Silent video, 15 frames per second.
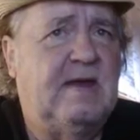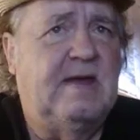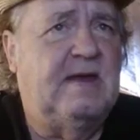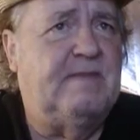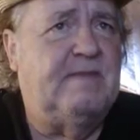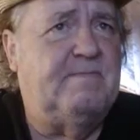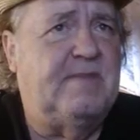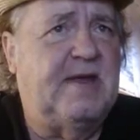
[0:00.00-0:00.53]

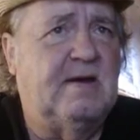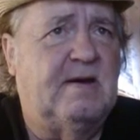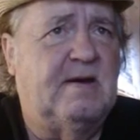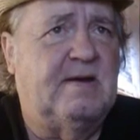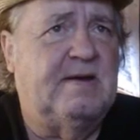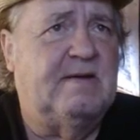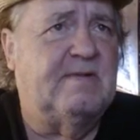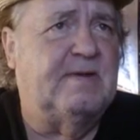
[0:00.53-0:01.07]
and be
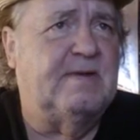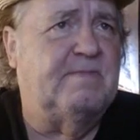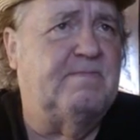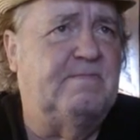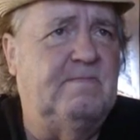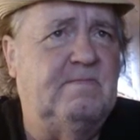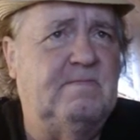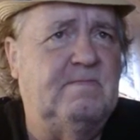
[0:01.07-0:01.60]
on every
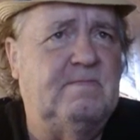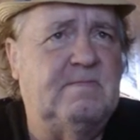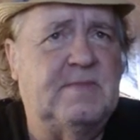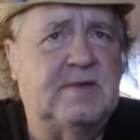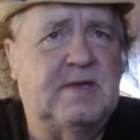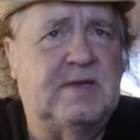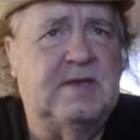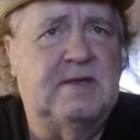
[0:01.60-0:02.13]

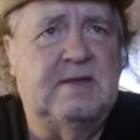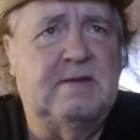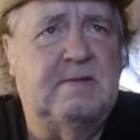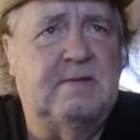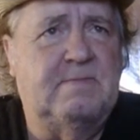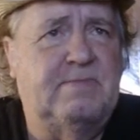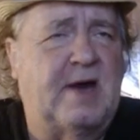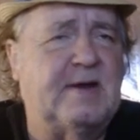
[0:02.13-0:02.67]

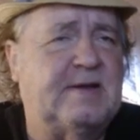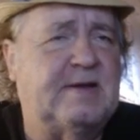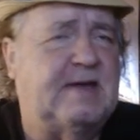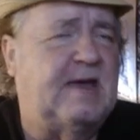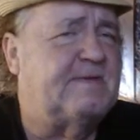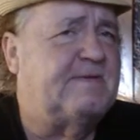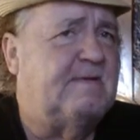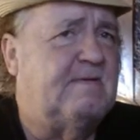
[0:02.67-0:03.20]

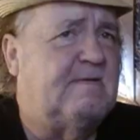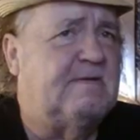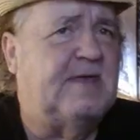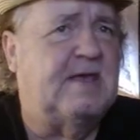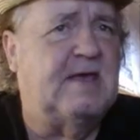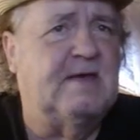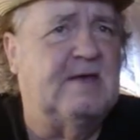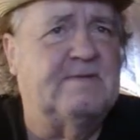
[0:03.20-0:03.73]
podcast and
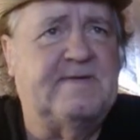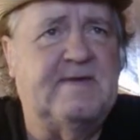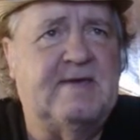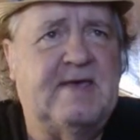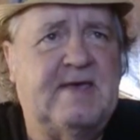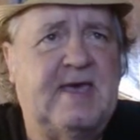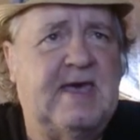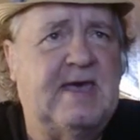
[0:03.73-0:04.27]
everything else he
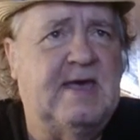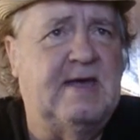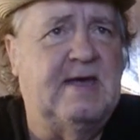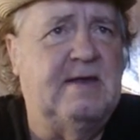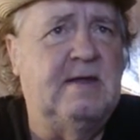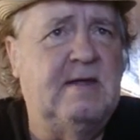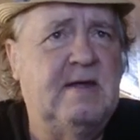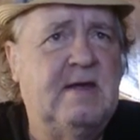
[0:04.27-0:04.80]

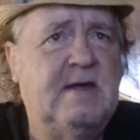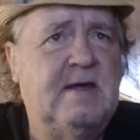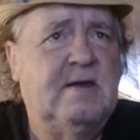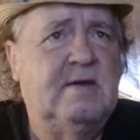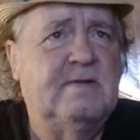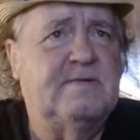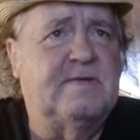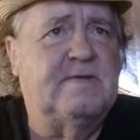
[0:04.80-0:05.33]
can
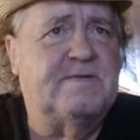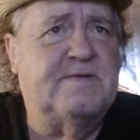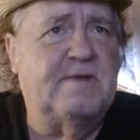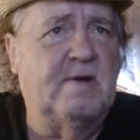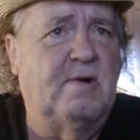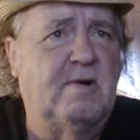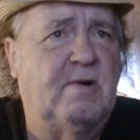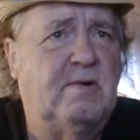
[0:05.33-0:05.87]
to
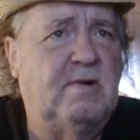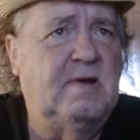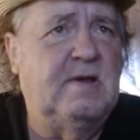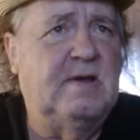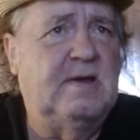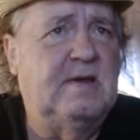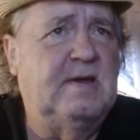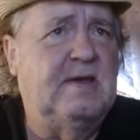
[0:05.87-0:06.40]
show
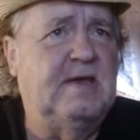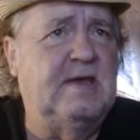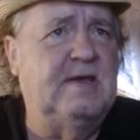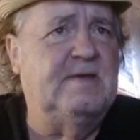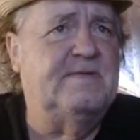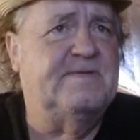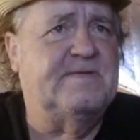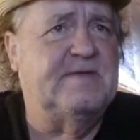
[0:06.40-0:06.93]

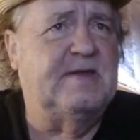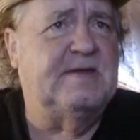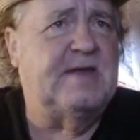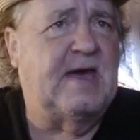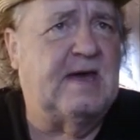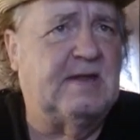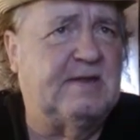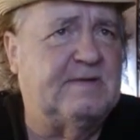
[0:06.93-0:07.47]
he's the
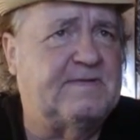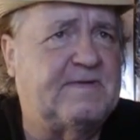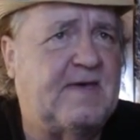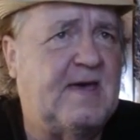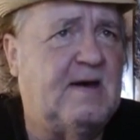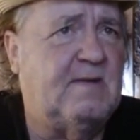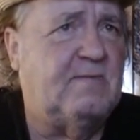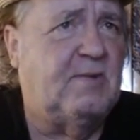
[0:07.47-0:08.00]
Dallas
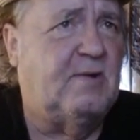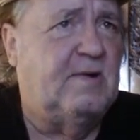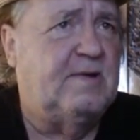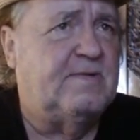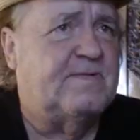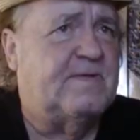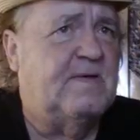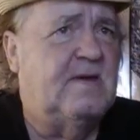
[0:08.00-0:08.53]

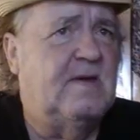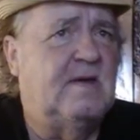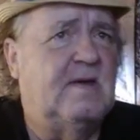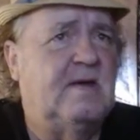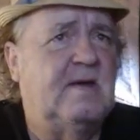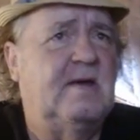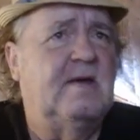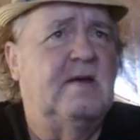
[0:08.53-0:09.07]
Cowboys.
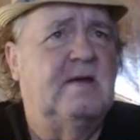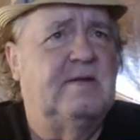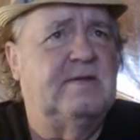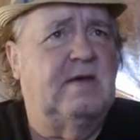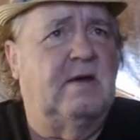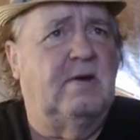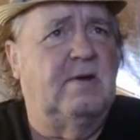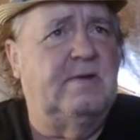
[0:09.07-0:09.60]

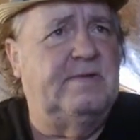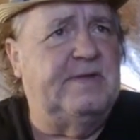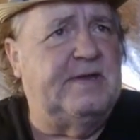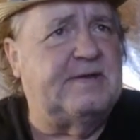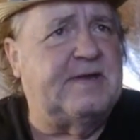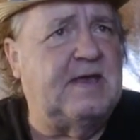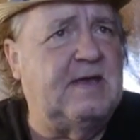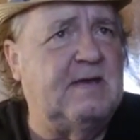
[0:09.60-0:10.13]
The
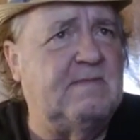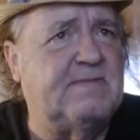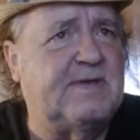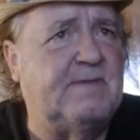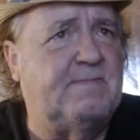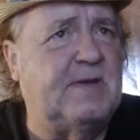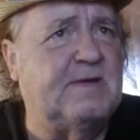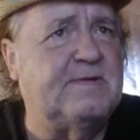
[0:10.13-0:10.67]
team's
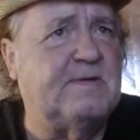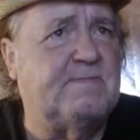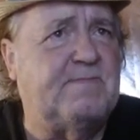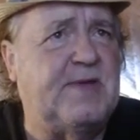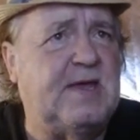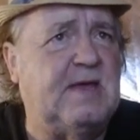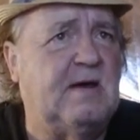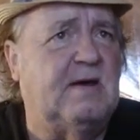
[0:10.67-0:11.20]
a bunch of
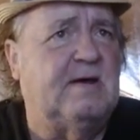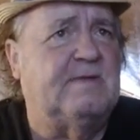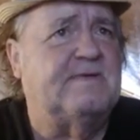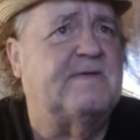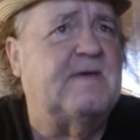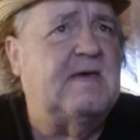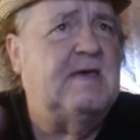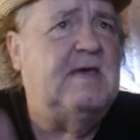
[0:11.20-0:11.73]

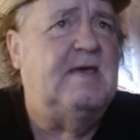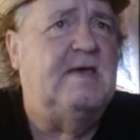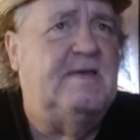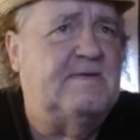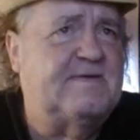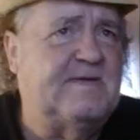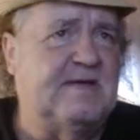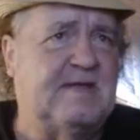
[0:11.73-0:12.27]
peons.
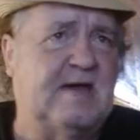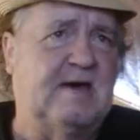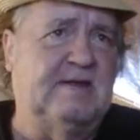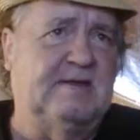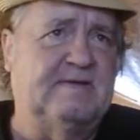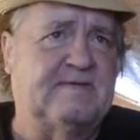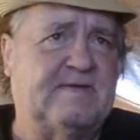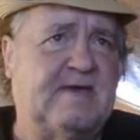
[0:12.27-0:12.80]
He's the
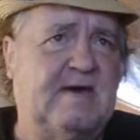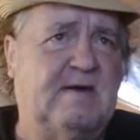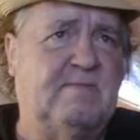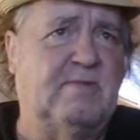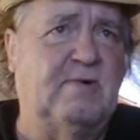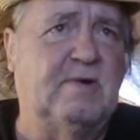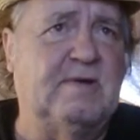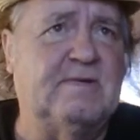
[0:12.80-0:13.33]
Dallas
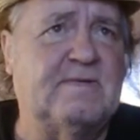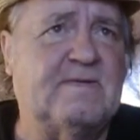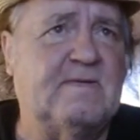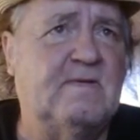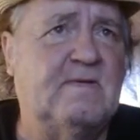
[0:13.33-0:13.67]
Cowboys.